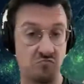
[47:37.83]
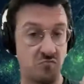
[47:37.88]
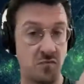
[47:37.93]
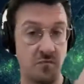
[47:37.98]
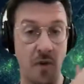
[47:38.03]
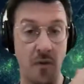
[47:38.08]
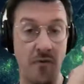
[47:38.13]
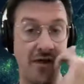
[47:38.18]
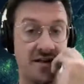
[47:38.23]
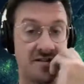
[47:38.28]

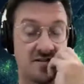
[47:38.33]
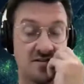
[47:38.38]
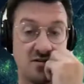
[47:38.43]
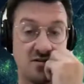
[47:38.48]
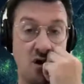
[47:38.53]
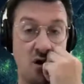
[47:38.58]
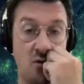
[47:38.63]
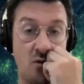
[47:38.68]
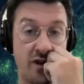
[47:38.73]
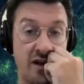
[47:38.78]
Maybe that's just
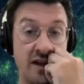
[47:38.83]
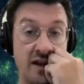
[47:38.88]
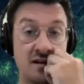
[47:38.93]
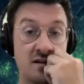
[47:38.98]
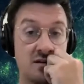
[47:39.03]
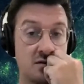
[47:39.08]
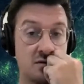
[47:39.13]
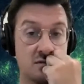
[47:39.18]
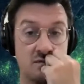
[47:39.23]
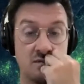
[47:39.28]
all we need to
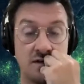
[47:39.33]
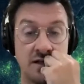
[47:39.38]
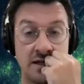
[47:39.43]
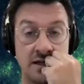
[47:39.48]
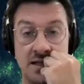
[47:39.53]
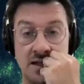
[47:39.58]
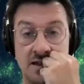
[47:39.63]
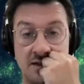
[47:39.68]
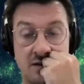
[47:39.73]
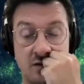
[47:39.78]
do,
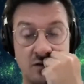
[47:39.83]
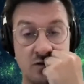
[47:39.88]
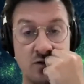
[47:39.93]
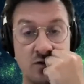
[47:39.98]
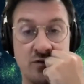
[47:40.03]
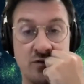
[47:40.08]
like to